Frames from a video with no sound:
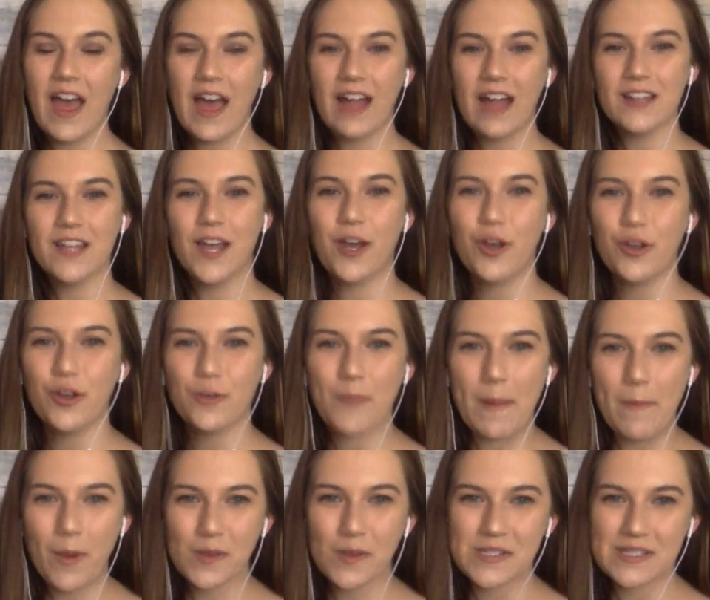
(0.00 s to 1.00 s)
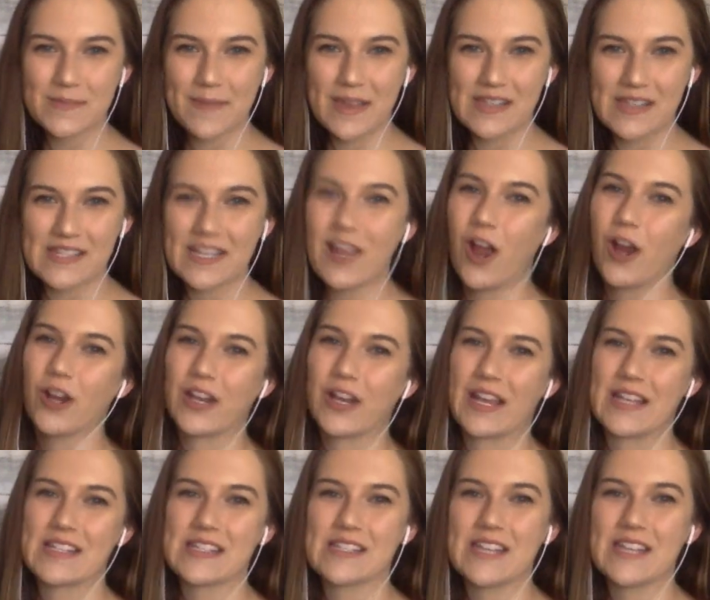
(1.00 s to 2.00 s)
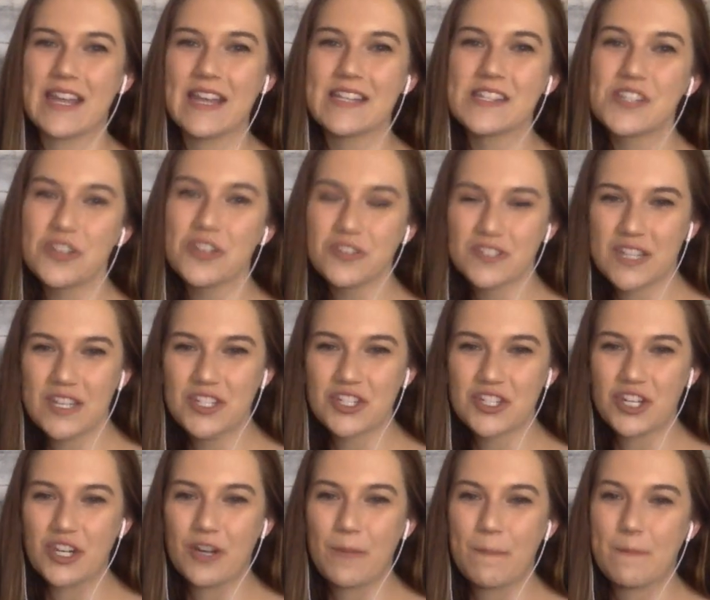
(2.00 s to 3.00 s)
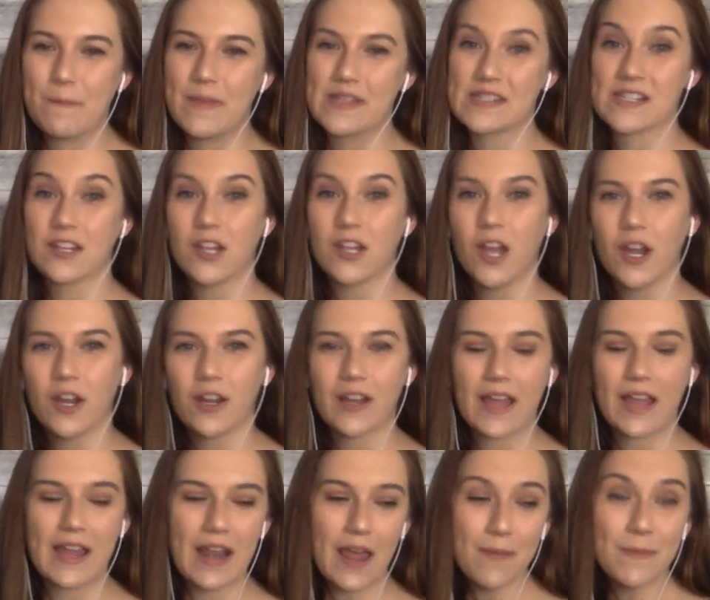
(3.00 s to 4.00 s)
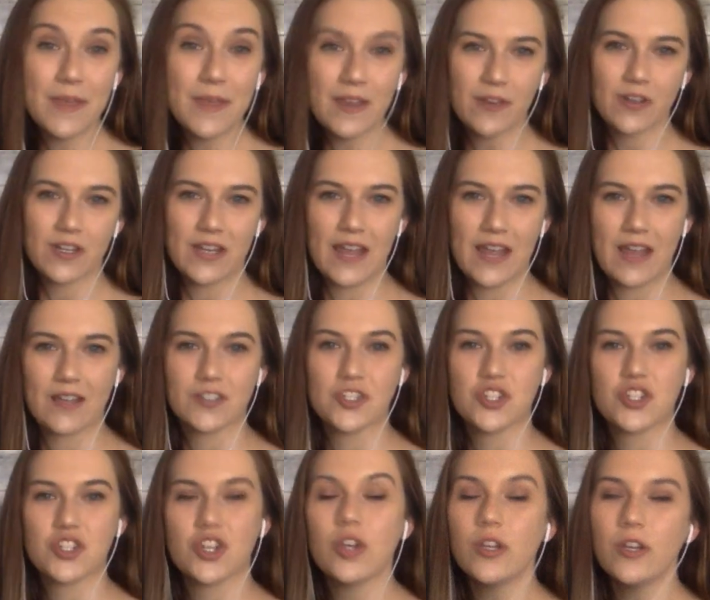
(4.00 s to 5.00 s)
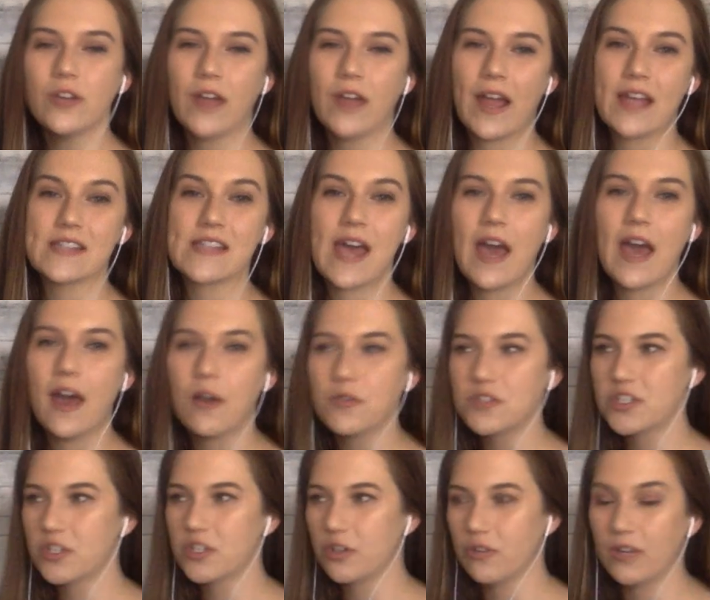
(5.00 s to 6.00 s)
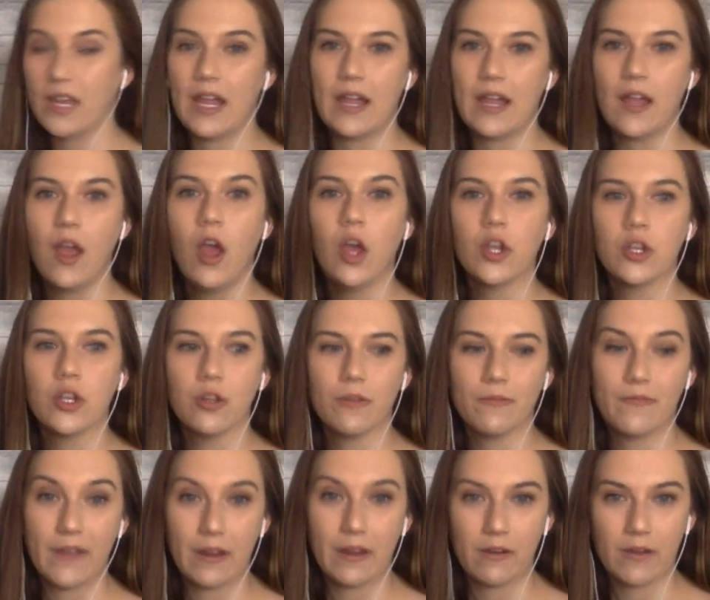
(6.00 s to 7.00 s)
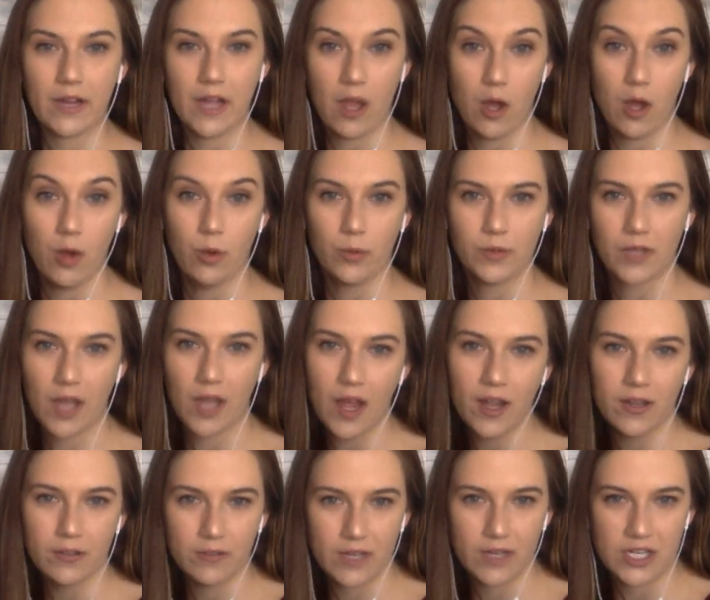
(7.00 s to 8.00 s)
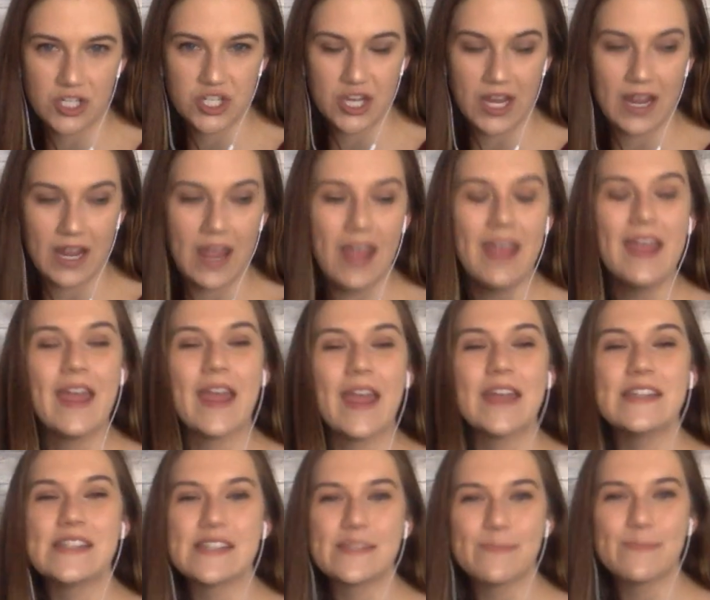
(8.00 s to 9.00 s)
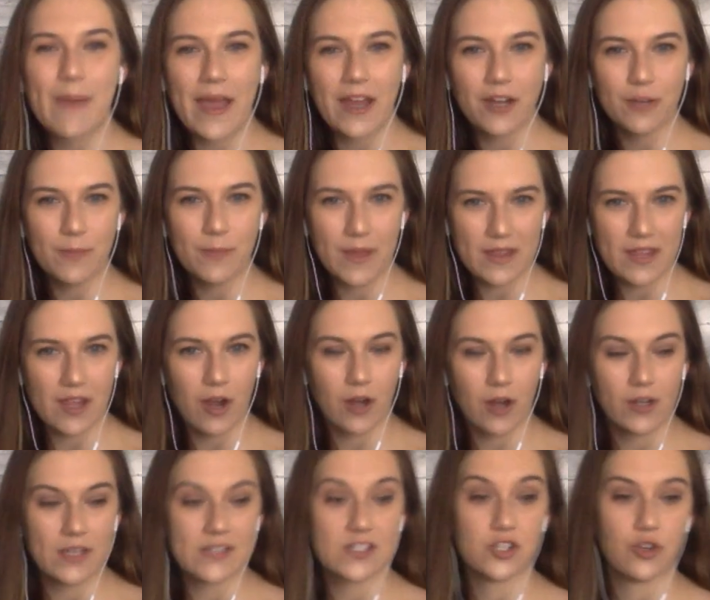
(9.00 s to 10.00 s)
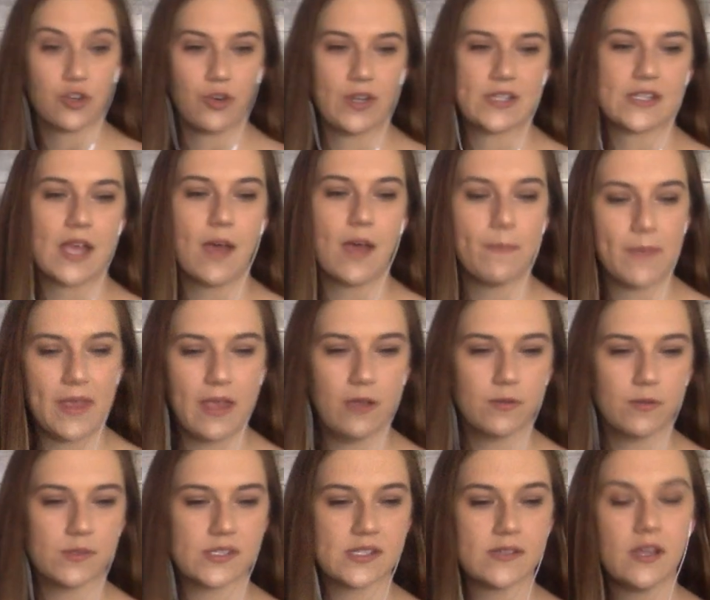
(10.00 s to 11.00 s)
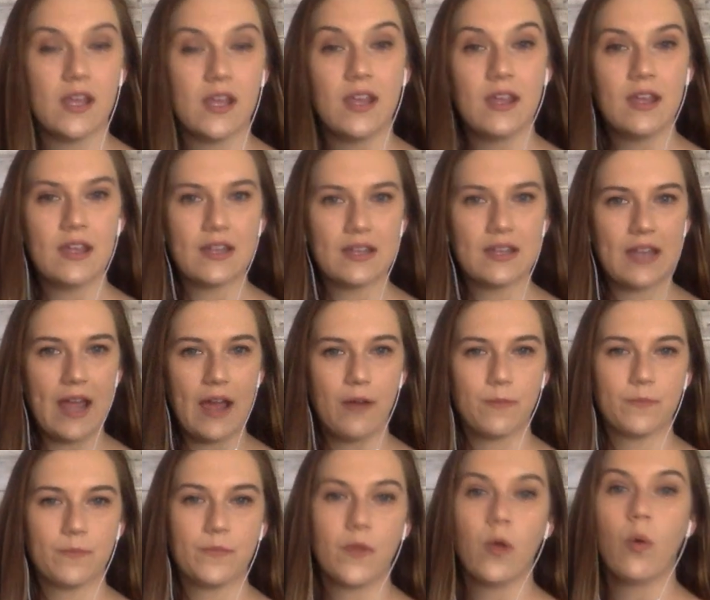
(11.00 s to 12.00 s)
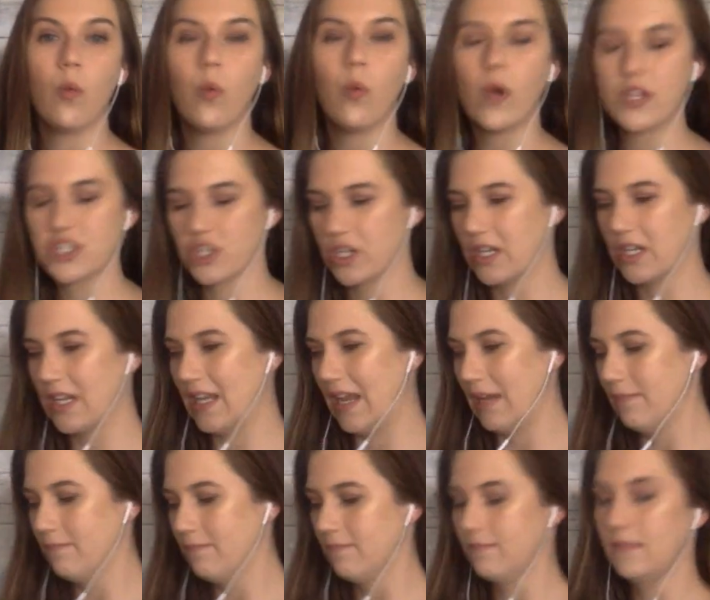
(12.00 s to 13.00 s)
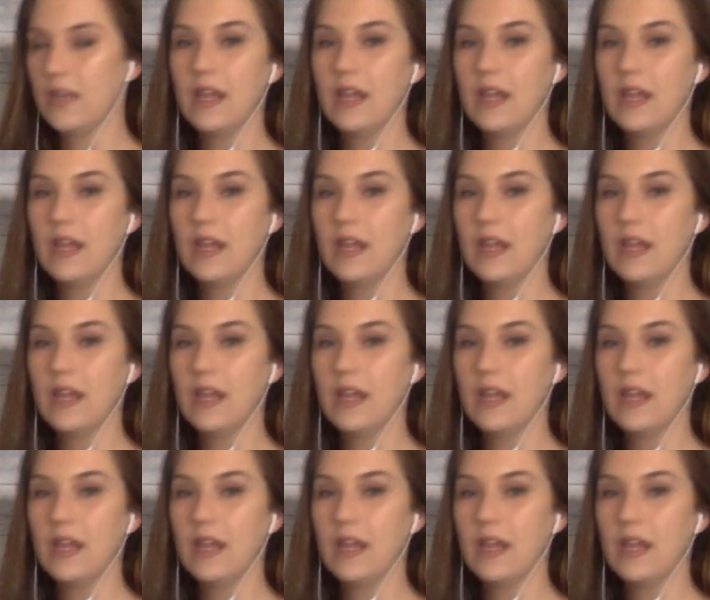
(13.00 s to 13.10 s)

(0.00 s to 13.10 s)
Hello, my most amazing artist. It's your teacher, Miss Clark, and I'm here today to show you guys how to create your very own coloring sheet inspired by the artist Chris Uphues. Now, what you're going to need,